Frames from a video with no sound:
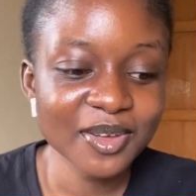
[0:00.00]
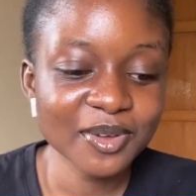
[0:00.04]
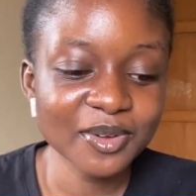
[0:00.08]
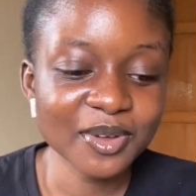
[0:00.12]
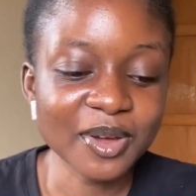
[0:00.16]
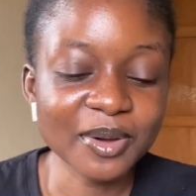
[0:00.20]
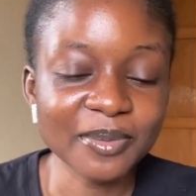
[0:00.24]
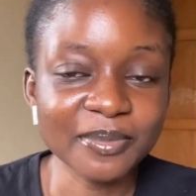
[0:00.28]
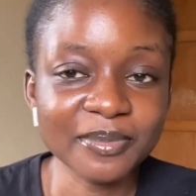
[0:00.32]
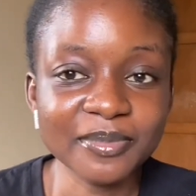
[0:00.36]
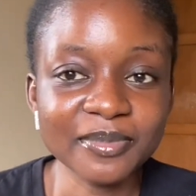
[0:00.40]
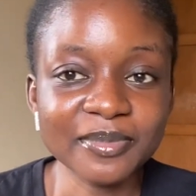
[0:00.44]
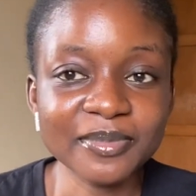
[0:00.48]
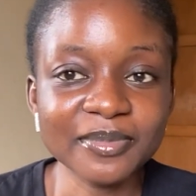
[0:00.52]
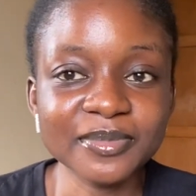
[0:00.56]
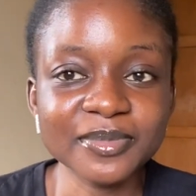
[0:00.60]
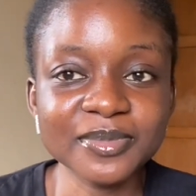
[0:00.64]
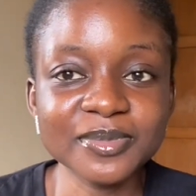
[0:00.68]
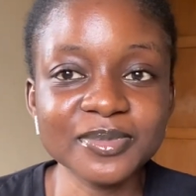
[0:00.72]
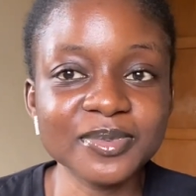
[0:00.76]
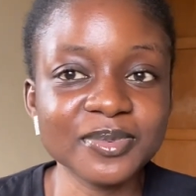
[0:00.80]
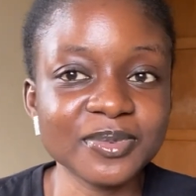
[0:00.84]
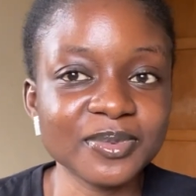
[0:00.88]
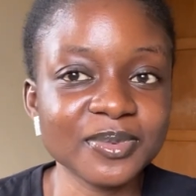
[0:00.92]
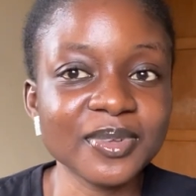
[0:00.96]

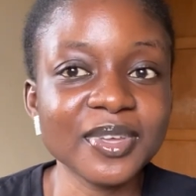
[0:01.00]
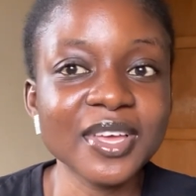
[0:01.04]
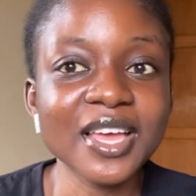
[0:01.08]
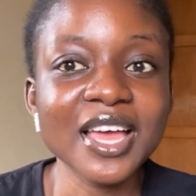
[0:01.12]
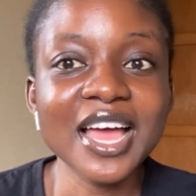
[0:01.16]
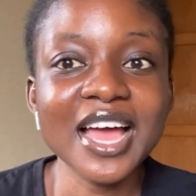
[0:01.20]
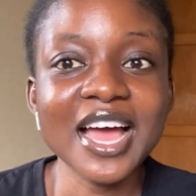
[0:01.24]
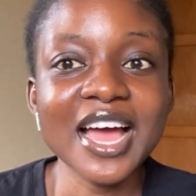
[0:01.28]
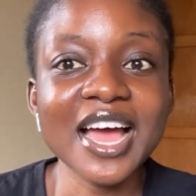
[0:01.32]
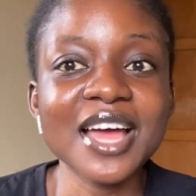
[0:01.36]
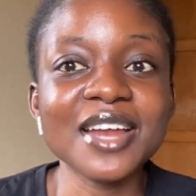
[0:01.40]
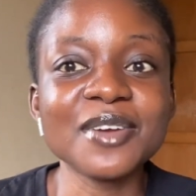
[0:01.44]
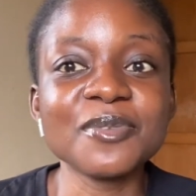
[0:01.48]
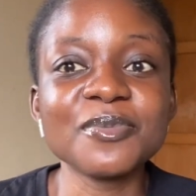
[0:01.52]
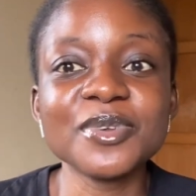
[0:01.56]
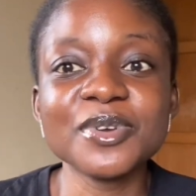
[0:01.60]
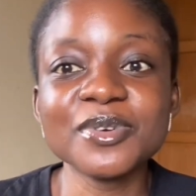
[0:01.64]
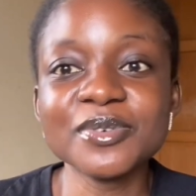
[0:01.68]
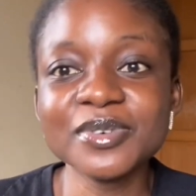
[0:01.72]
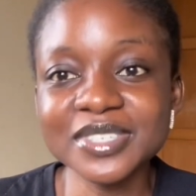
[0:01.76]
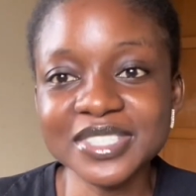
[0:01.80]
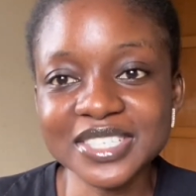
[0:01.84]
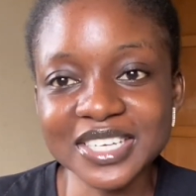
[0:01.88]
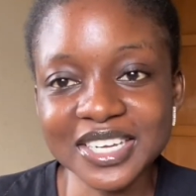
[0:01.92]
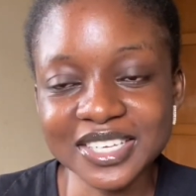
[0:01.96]
And we
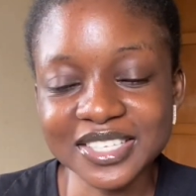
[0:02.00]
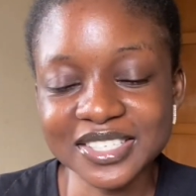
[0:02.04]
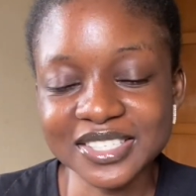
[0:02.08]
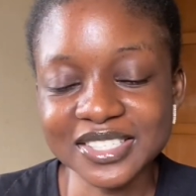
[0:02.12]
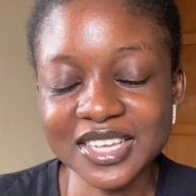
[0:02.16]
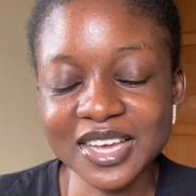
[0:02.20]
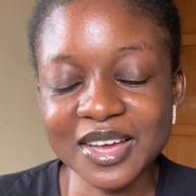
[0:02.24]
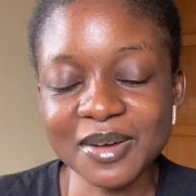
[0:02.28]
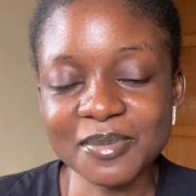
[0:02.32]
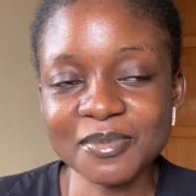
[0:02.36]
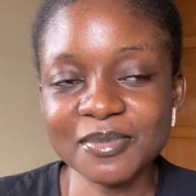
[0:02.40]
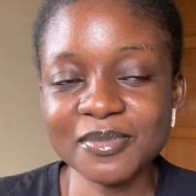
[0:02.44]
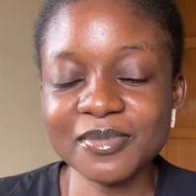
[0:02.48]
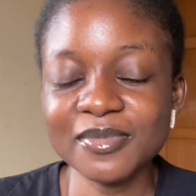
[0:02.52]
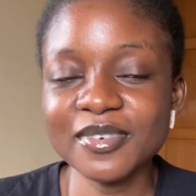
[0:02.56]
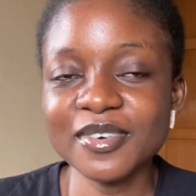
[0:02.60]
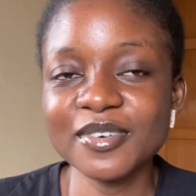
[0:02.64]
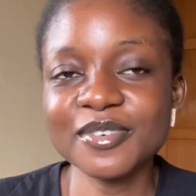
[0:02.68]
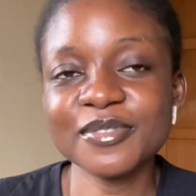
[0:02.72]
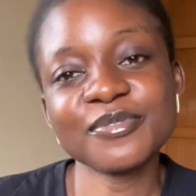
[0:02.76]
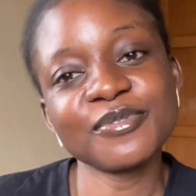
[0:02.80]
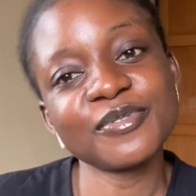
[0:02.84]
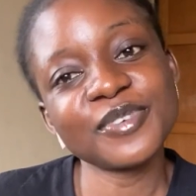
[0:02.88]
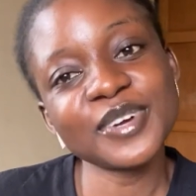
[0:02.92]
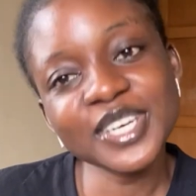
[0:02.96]
wrote the exam.
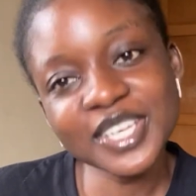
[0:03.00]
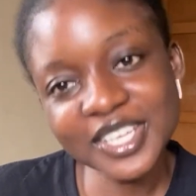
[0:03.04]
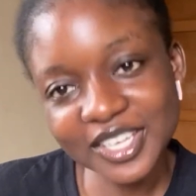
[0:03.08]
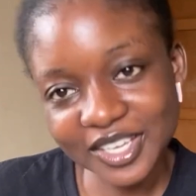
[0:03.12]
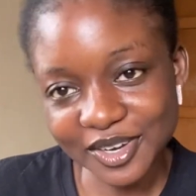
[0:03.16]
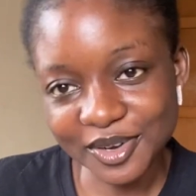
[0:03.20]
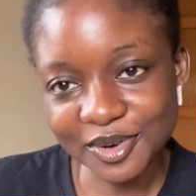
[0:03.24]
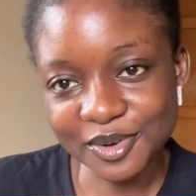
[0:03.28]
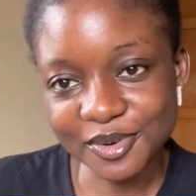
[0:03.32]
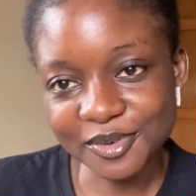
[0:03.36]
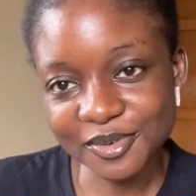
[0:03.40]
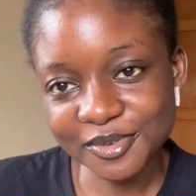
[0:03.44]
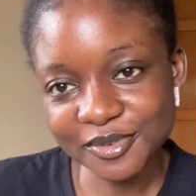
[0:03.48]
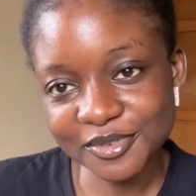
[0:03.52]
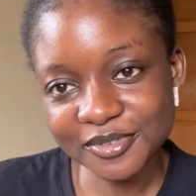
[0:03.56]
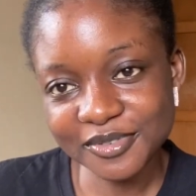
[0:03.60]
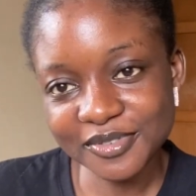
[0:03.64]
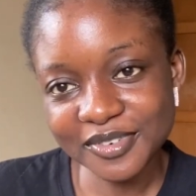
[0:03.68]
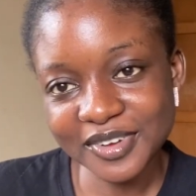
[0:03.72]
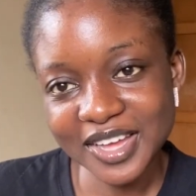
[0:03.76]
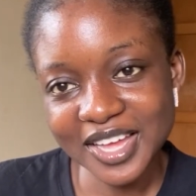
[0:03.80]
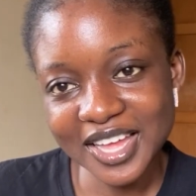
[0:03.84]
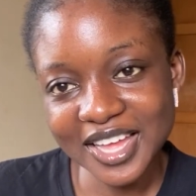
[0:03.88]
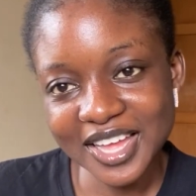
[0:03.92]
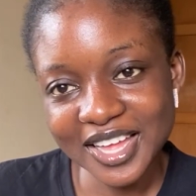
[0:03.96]
Funny enough,
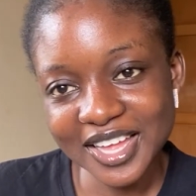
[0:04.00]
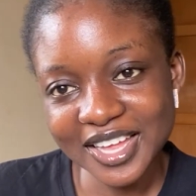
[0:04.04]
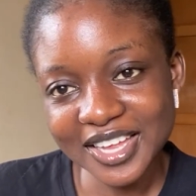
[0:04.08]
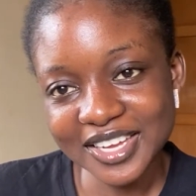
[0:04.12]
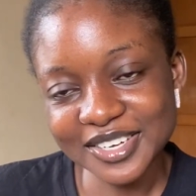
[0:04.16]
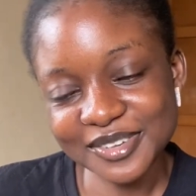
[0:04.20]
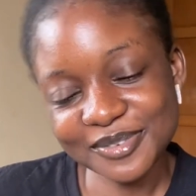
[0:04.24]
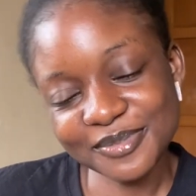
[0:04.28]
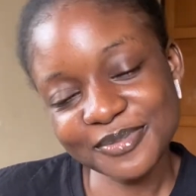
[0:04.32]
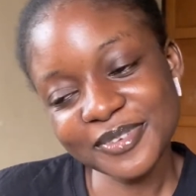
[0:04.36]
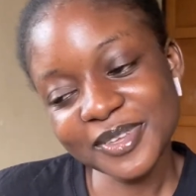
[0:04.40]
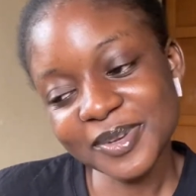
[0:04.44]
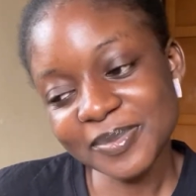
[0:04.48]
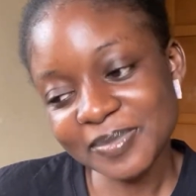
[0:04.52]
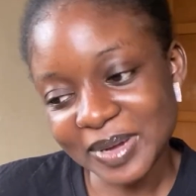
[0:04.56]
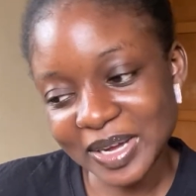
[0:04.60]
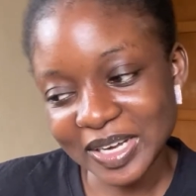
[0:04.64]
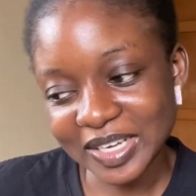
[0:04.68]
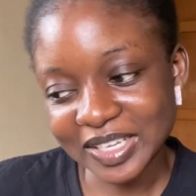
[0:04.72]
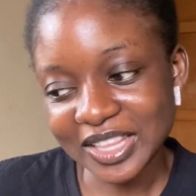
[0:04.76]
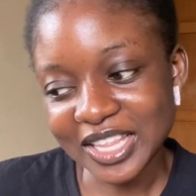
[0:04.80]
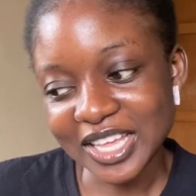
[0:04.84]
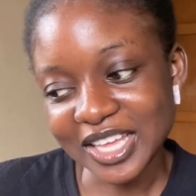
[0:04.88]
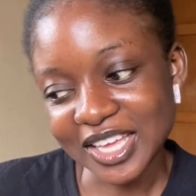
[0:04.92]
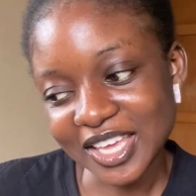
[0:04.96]
the
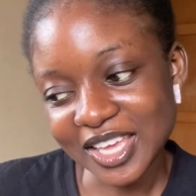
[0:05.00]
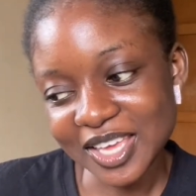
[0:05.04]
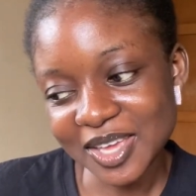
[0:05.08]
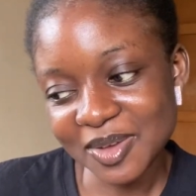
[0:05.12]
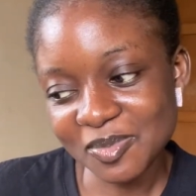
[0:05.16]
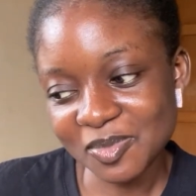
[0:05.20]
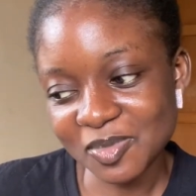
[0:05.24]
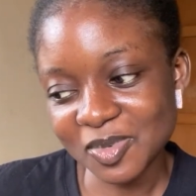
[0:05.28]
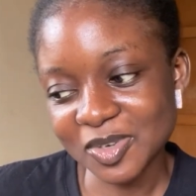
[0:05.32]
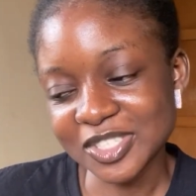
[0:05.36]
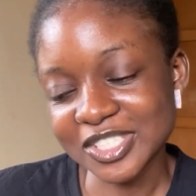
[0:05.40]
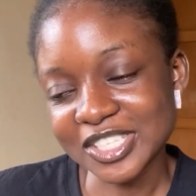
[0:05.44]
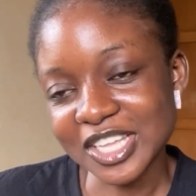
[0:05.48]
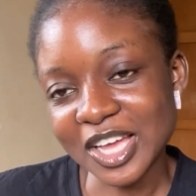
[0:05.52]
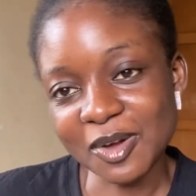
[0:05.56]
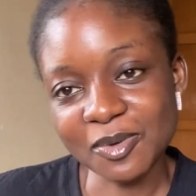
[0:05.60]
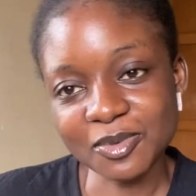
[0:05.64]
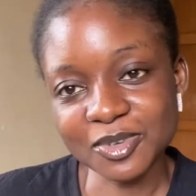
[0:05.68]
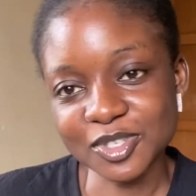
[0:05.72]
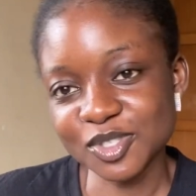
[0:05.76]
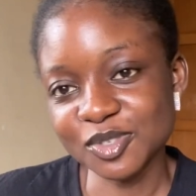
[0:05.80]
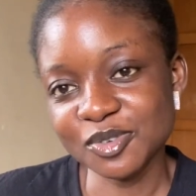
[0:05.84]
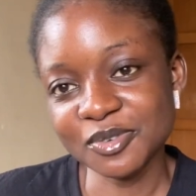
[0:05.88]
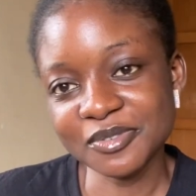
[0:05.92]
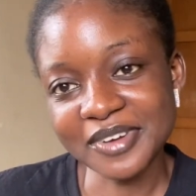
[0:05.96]
feedback that came was I
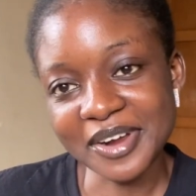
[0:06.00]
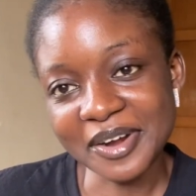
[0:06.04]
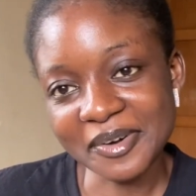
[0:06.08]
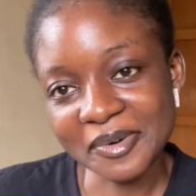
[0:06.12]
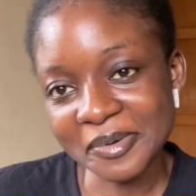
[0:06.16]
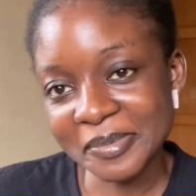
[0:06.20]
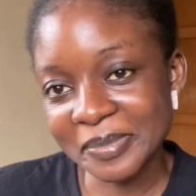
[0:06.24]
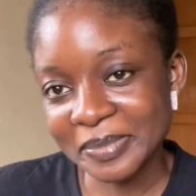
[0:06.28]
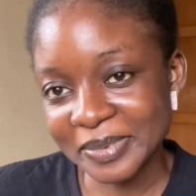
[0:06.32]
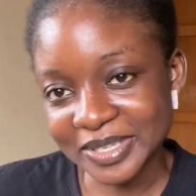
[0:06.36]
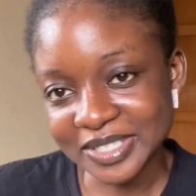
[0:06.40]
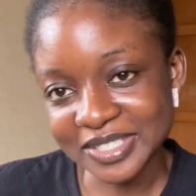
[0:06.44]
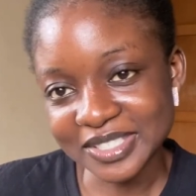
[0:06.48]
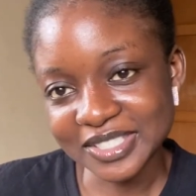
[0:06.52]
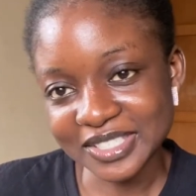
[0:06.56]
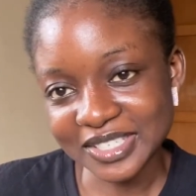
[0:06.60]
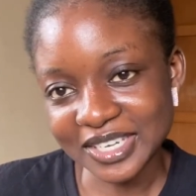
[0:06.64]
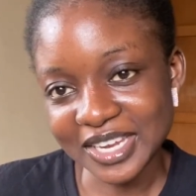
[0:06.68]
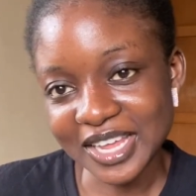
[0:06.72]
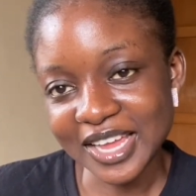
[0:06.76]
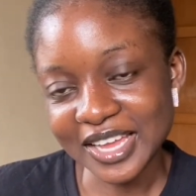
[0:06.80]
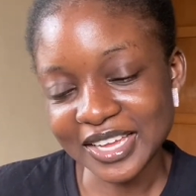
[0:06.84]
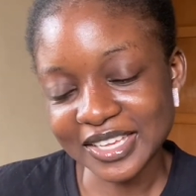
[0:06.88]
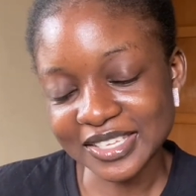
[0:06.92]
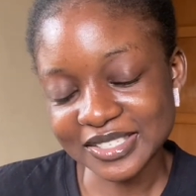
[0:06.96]
was the overall best in
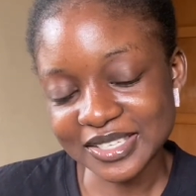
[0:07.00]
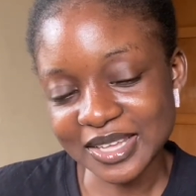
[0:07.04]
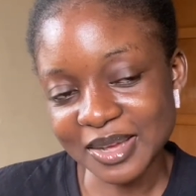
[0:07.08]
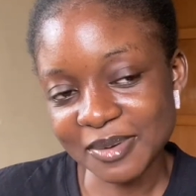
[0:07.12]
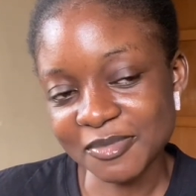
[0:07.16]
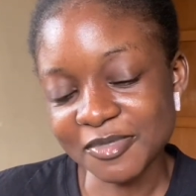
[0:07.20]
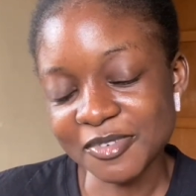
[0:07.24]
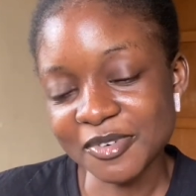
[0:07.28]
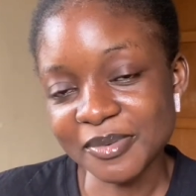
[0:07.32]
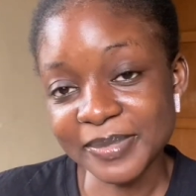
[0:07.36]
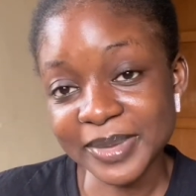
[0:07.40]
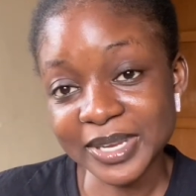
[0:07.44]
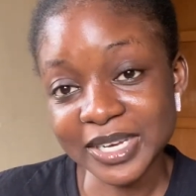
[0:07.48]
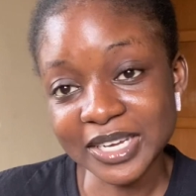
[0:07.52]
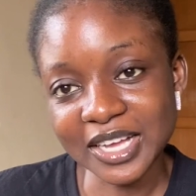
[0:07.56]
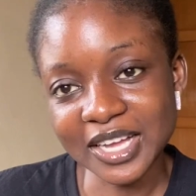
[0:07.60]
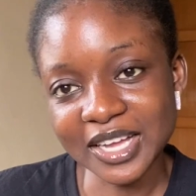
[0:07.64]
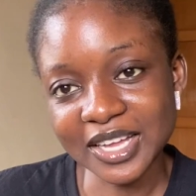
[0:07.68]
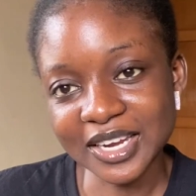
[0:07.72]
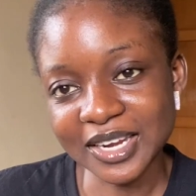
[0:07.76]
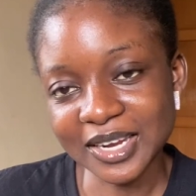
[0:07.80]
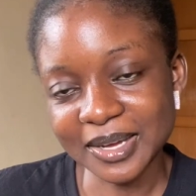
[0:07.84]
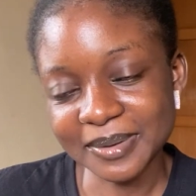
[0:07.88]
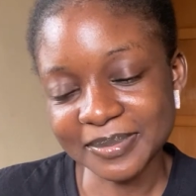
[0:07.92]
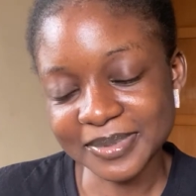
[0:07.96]
that exam for medical
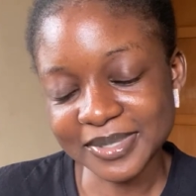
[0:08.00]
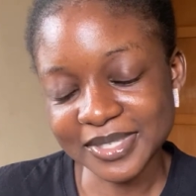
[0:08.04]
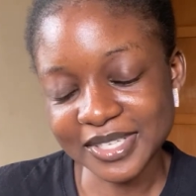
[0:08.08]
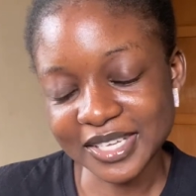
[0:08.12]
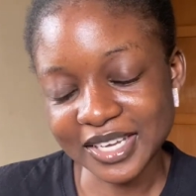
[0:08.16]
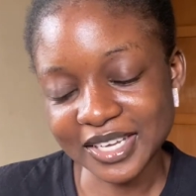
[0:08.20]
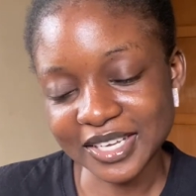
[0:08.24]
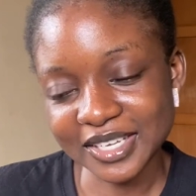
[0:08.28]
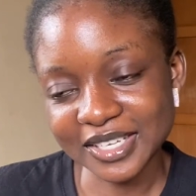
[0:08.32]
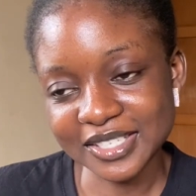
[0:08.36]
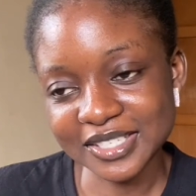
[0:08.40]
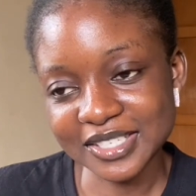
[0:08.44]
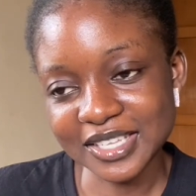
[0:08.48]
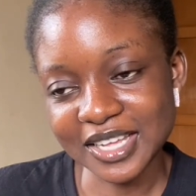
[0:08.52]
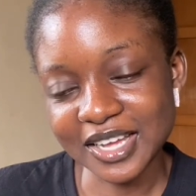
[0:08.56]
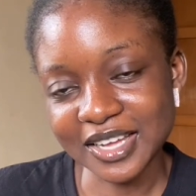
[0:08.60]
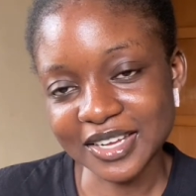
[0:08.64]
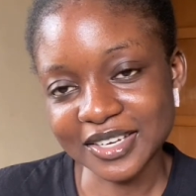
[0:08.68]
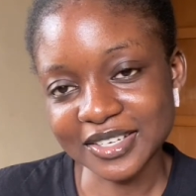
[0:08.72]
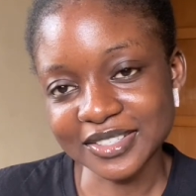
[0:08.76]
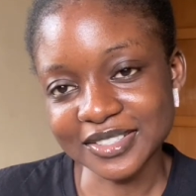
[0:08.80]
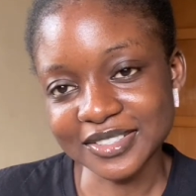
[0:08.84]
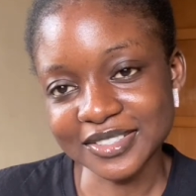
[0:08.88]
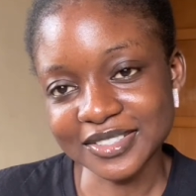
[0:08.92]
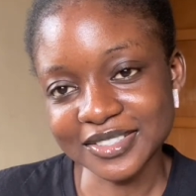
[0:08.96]
lab science, and